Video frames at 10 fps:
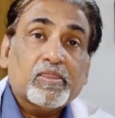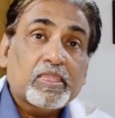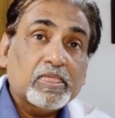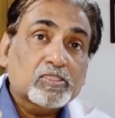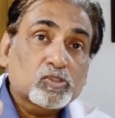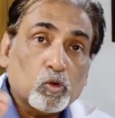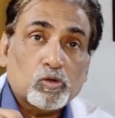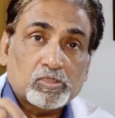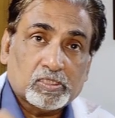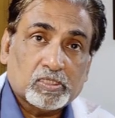The
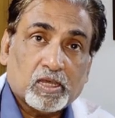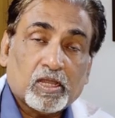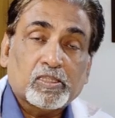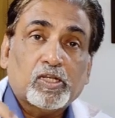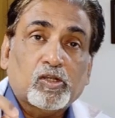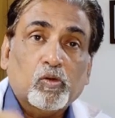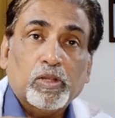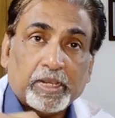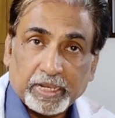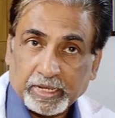source or the
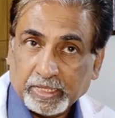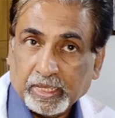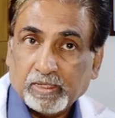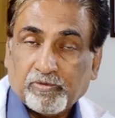donor area,